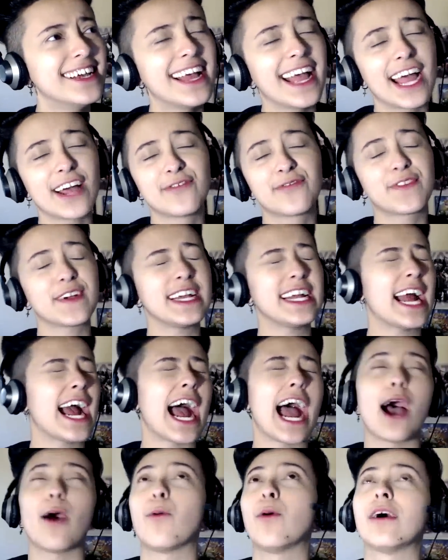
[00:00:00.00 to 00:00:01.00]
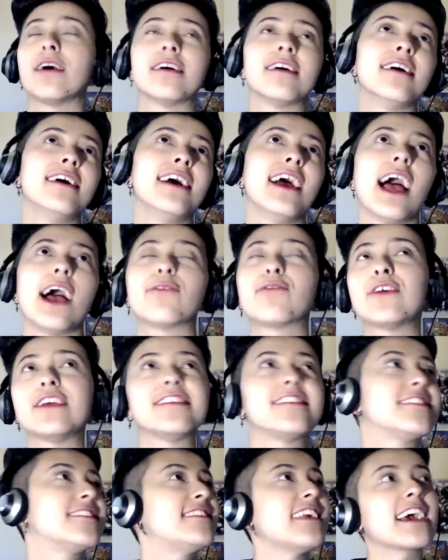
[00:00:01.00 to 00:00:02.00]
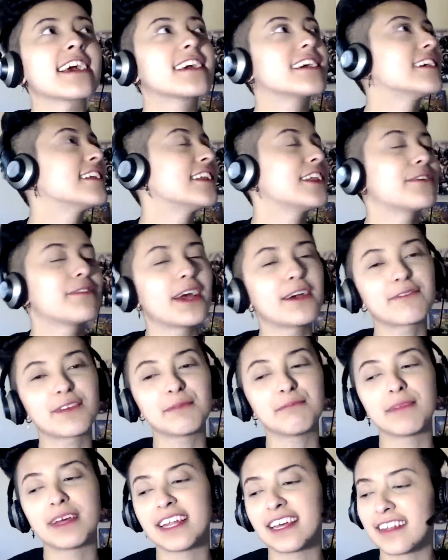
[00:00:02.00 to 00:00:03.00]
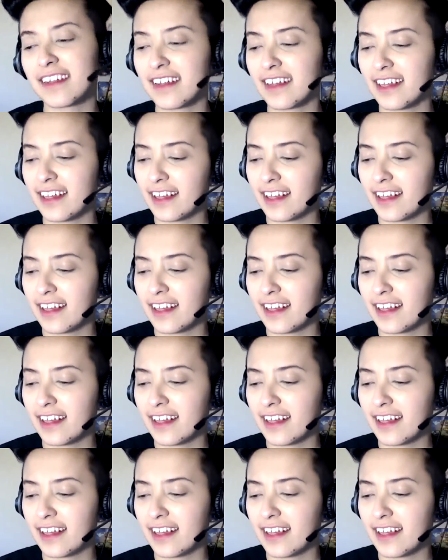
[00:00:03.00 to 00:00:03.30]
every hour, every second of every minute.